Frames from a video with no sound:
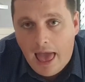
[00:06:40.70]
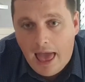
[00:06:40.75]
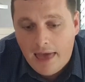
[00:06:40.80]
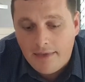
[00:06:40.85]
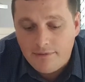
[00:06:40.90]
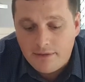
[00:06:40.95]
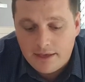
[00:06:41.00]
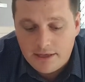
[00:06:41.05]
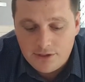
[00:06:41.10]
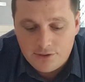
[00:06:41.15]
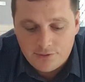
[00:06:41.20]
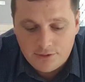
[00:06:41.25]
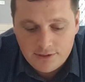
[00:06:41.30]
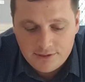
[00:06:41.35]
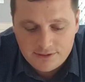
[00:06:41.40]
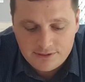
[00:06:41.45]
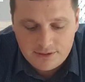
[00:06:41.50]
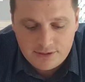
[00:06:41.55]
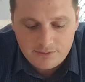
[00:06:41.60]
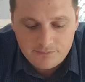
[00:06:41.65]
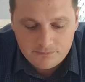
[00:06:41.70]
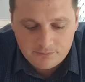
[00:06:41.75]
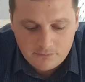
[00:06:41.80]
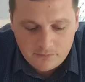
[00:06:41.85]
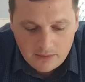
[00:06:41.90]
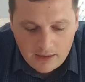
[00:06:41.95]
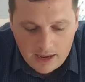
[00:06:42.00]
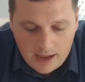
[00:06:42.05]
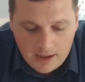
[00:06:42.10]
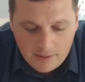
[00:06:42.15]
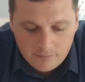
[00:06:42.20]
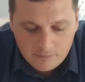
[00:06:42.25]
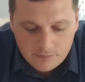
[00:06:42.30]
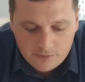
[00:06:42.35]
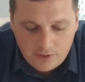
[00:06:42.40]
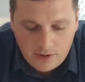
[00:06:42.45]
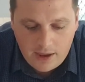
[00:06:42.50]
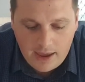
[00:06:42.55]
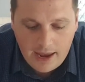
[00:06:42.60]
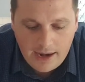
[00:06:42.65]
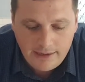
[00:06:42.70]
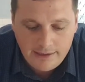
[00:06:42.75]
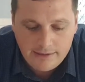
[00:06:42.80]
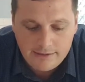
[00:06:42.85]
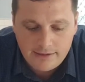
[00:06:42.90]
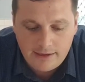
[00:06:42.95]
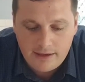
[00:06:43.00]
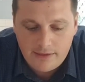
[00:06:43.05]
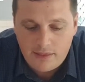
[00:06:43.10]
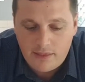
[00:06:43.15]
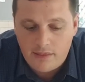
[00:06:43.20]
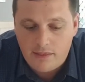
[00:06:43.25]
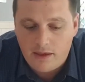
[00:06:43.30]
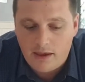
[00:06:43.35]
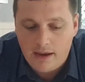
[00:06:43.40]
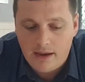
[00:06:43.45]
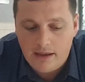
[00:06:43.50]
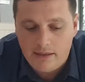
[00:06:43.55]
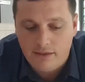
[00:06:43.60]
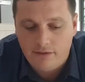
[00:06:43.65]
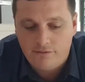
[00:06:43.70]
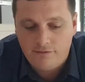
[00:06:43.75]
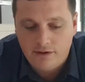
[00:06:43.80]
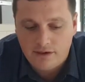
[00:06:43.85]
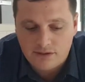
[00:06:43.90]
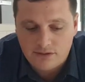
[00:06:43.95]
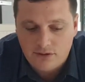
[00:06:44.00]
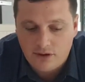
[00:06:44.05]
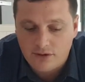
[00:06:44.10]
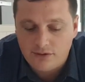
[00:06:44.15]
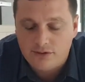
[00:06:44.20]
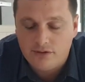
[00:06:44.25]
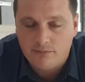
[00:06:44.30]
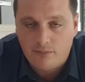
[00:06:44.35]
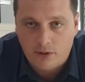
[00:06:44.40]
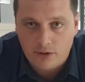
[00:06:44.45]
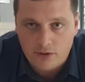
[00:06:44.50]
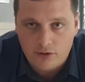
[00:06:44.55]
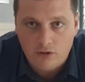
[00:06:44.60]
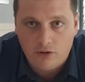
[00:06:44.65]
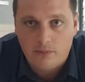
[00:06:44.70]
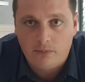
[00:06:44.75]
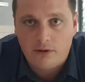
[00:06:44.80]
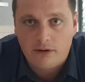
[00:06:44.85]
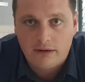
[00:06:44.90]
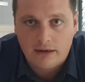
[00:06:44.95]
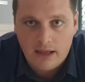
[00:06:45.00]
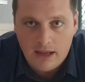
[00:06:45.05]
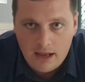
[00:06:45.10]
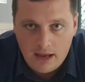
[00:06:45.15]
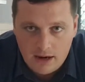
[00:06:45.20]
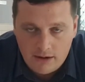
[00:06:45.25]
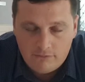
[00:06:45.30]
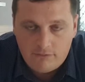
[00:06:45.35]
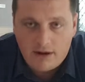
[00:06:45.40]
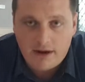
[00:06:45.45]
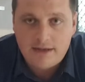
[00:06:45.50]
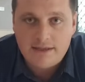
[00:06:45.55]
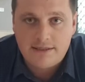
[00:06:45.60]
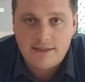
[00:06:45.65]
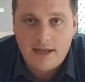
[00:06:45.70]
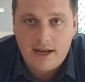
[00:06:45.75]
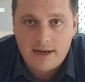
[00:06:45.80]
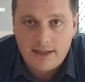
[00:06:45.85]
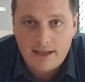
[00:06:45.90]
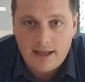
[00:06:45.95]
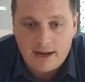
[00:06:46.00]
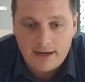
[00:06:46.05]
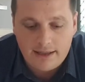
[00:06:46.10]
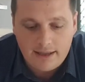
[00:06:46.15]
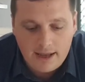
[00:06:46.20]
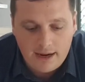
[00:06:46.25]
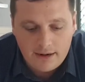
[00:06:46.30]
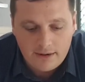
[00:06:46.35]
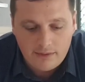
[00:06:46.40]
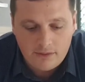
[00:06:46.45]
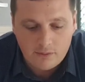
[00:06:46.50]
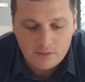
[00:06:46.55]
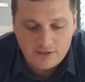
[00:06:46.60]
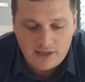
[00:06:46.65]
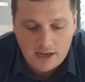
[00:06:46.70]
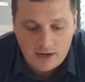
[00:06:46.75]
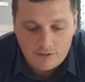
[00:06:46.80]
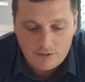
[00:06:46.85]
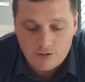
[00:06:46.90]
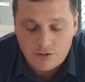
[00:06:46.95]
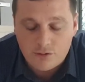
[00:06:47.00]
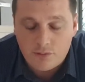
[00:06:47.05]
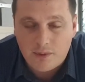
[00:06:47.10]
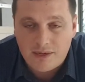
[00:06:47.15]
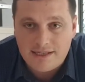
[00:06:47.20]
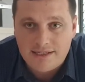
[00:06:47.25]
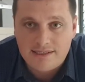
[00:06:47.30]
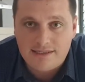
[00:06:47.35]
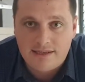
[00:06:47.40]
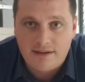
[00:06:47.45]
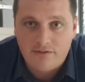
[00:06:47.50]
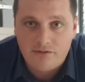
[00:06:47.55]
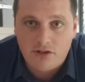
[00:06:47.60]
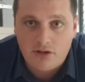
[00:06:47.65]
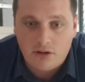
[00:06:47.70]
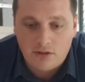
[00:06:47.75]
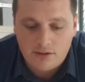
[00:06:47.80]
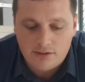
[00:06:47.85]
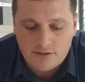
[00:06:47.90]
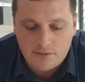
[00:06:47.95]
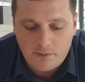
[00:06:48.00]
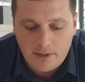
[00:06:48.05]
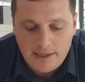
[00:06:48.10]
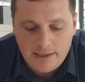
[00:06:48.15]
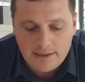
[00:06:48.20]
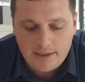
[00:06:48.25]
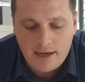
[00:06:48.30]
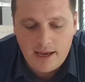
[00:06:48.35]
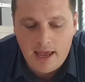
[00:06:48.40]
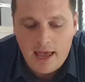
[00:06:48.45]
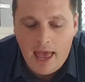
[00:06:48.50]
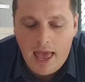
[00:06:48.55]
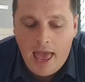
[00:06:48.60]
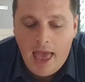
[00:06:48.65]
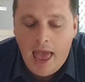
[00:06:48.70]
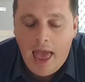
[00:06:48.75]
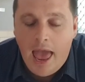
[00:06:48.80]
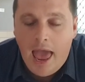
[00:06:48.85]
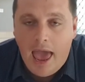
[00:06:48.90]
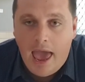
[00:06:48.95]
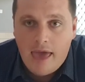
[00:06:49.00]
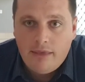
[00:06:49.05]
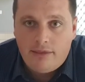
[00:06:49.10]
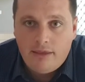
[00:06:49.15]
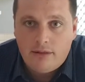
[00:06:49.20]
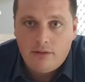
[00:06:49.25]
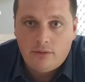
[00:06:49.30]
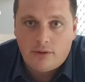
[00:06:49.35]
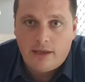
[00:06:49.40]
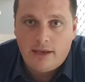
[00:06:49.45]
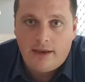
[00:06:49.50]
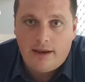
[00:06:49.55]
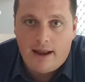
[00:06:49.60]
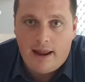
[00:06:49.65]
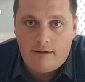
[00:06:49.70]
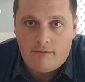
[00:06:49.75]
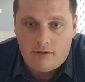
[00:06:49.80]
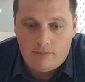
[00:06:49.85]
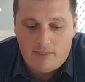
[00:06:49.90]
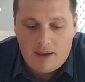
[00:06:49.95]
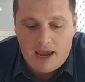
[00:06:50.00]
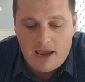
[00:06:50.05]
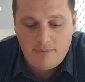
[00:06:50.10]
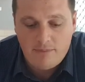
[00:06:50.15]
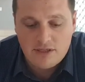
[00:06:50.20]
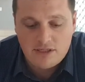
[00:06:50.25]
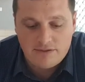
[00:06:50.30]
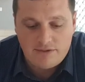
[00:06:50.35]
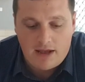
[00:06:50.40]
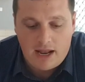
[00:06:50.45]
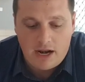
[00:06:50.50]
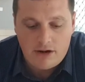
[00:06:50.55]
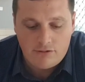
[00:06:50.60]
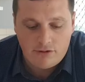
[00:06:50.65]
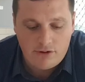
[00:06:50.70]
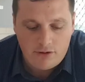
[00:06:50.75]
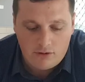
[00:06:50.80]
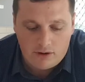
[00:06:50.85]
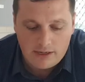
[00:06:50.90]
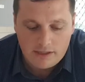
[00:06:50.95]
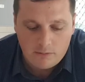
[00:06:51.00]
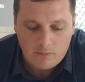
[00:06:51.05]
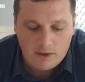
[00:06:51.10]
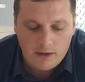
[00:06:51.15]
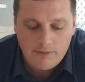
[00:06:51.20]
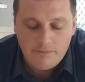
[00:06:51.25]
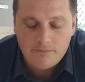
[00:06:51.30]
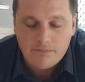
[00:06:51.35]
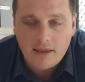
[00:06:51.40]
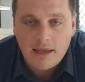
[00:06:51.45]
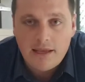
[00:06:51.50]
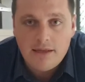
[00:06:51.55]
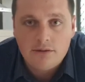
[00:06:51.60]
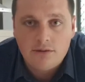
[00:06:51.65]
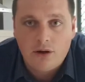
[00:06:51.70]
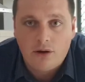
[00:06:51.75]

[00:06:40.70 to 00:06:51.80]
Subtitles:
and the interest. So adding together the fixed costs of body corporate rates, yada, yada, yada, that was $127 a week. And then looking at our repayments of $191, in